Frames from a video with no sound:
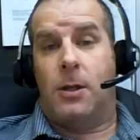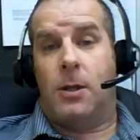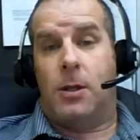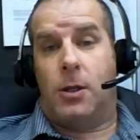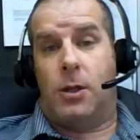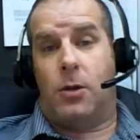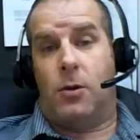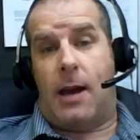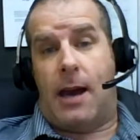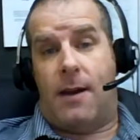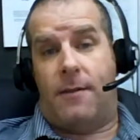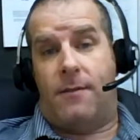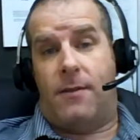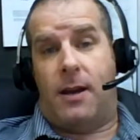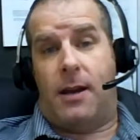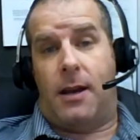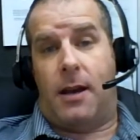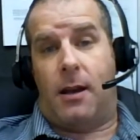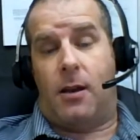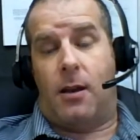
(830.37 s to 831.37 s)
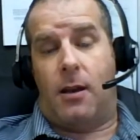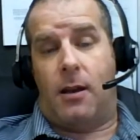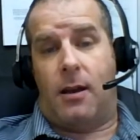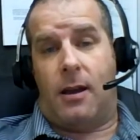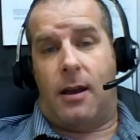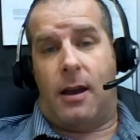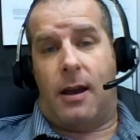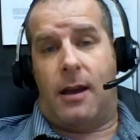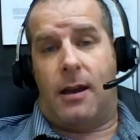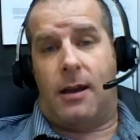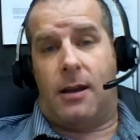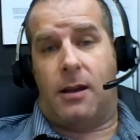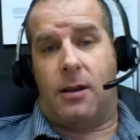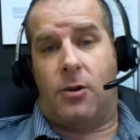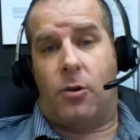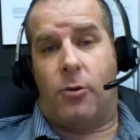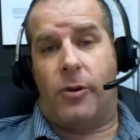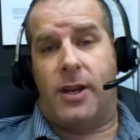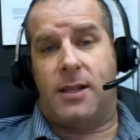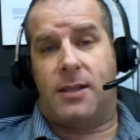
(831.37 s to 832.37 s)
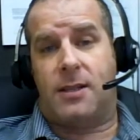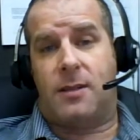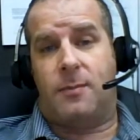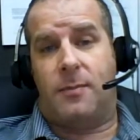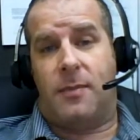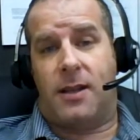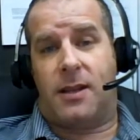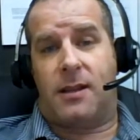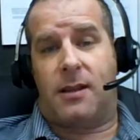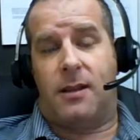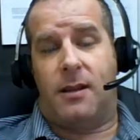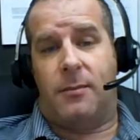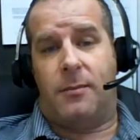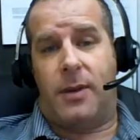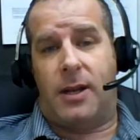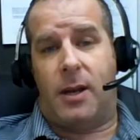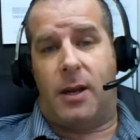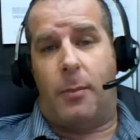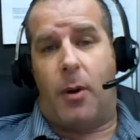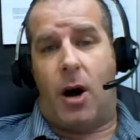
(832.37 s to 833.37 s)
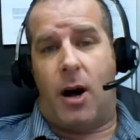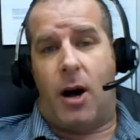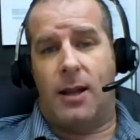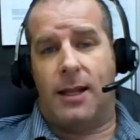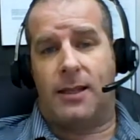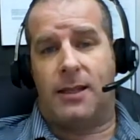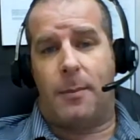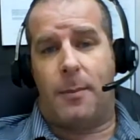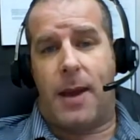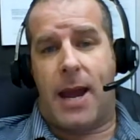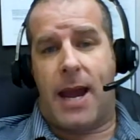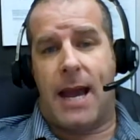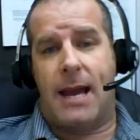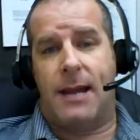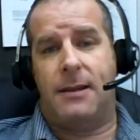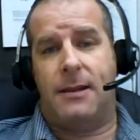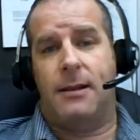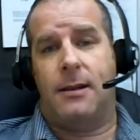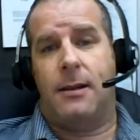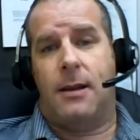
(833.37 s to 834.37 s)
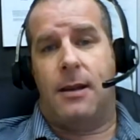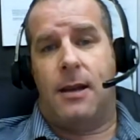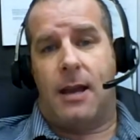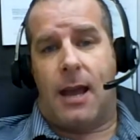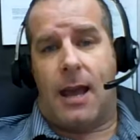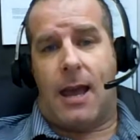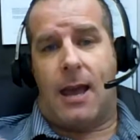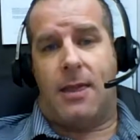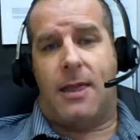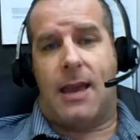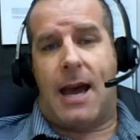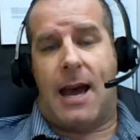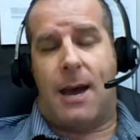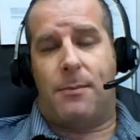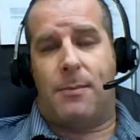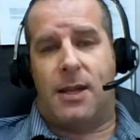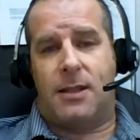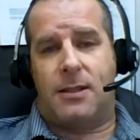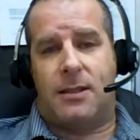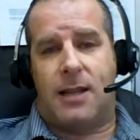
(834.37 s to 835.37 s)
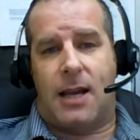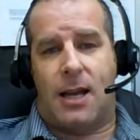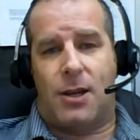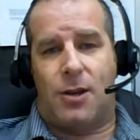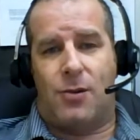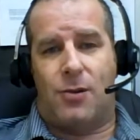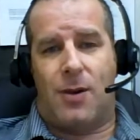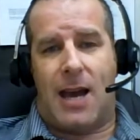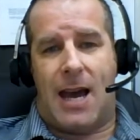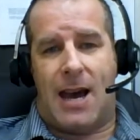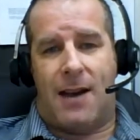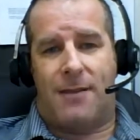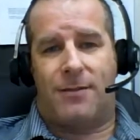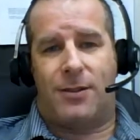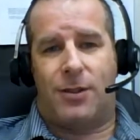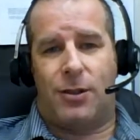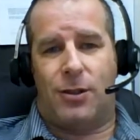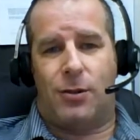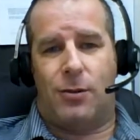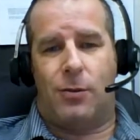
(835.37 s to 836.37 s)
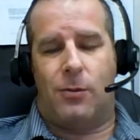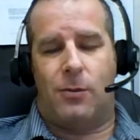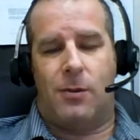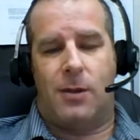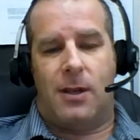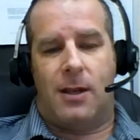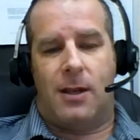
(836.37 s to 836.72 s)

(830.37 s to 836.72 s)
you have an increased metabolic demand, and that means that you have to